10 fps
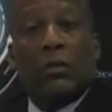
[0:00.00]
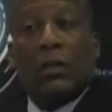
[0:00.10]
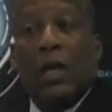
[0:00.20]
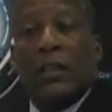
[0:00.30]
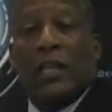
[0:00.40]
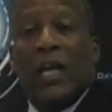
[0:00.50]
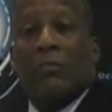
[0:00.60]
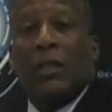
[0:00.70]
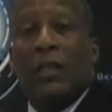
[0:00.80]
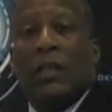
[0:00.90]
contact
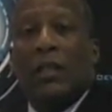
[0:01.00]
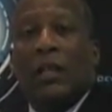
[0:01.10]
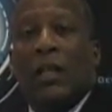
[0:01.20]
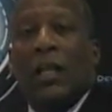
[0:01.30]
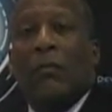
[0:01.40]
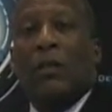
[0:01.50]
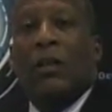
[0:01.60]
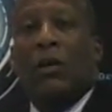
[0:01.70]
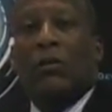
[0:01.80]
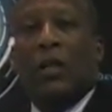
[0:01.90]
me and let me
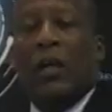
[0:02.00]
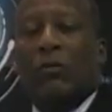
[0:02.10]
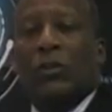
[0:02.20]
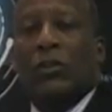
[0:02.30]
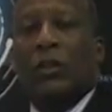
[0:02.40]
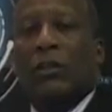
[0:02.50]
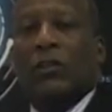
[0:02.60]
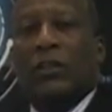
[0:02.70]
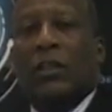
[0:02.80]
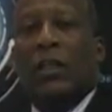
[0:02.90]
know kind of what you're
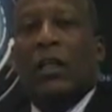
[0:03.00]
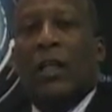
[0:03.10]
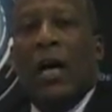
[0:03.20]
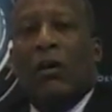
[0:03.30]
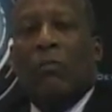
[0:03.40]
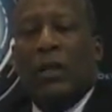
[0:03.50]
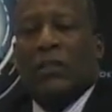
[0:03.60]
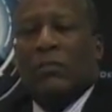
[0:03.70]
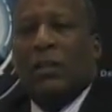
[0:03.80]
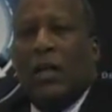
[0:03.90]
interested in, and I'll make
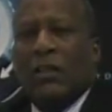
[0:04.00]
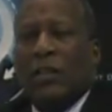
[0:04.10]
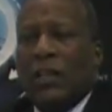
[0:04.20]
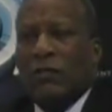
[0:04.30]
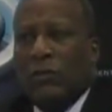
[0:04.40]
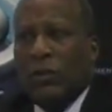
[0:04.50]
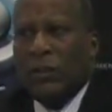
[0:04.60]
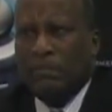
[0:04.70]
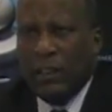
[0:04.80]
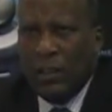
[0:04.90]
some contacts for
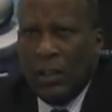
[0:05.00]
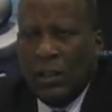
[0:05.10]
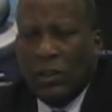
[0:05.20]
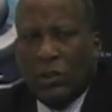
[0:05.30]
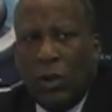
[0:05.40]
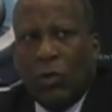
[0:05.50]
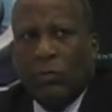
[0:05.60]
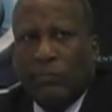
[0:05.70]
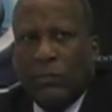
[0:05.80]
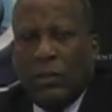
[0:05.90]
you.
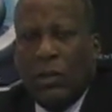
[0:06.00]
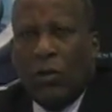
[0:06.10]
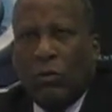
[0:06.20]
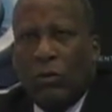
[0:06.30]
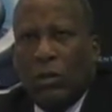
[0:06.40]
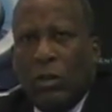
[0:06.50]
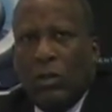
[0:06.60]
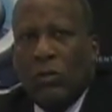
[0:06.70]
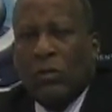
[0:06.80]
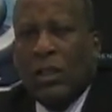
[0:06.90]
So
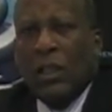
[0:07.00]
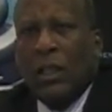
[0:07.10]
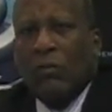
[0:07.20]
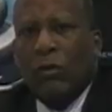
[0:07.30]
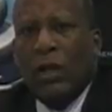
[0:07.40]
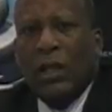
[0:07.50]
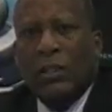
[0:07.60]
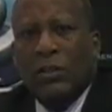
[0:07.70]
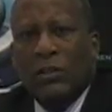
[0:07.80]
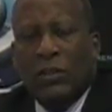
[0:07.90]
you can run
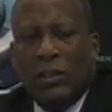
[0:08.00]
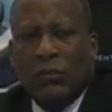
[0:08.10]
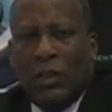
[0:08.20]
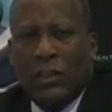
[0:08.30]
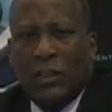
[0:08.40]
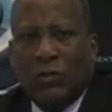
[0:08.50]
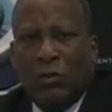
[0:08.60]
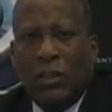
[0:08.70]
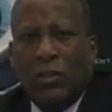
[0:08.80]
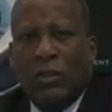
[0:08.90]
into situations
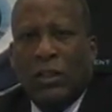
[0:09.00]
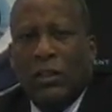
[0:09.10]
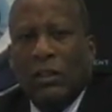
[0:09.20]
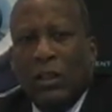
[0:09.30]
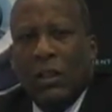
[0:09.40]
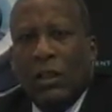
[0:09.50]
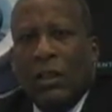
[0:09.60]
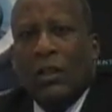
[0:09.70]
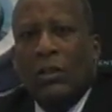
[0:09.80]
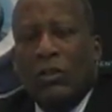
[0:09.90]
where you can
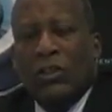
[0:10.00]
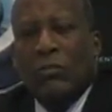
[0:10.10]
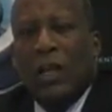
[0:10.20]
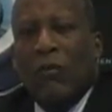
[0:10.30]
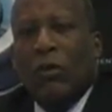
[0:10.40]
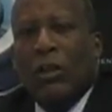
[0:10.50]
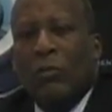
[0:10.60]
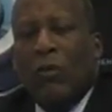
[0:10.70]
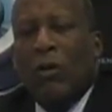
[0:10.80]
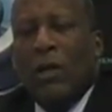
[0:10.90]
do some networking.
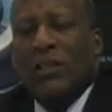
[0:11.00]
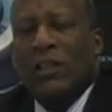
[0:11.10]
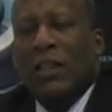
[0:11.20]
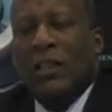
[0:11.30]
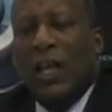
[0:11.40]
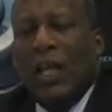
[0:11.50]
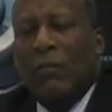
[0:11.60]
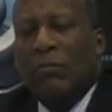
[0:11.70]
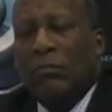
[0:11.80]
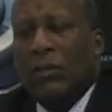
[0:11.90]
Well, my son
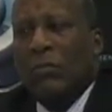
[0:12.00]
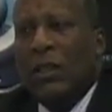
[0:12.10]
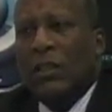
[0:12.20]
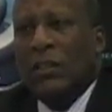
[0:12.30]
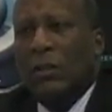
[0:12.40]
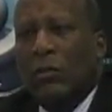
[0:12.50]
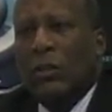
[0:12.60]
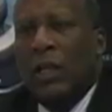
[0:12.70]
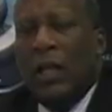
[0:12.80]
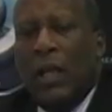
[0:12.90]
came to me and said, well,
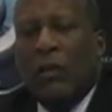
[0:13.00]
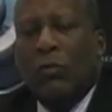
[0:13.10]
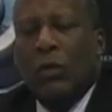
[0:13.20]
Dad, hey,